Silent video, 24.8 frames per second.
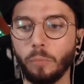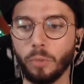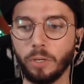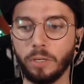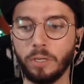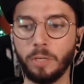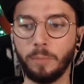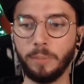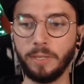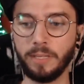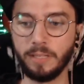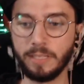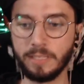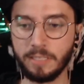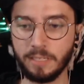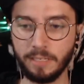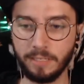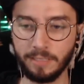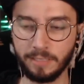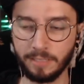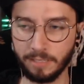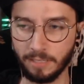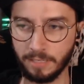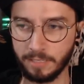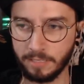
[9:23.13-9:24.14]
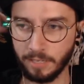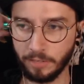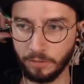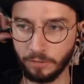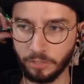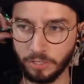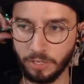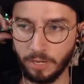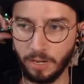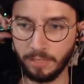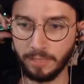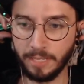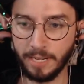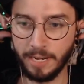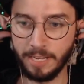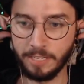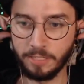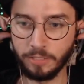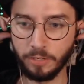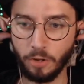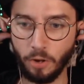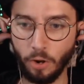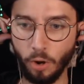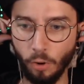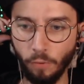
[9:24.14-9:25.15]
We're going to be listening to this other song that
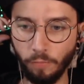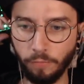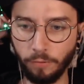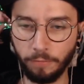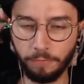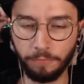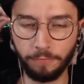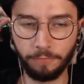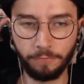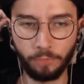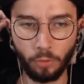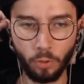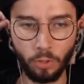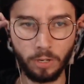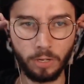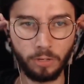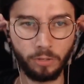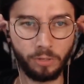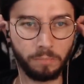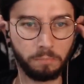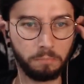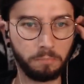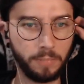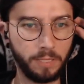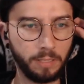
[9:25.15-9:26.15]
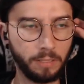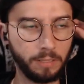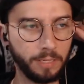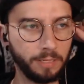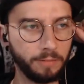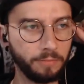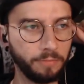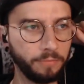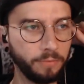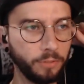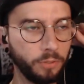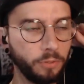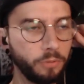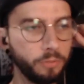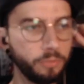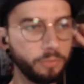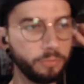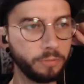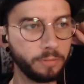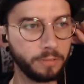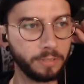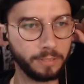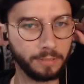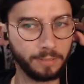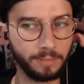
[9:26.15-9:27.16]
has over four hundred million
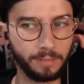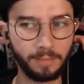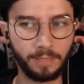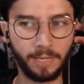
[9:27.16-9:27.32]
views,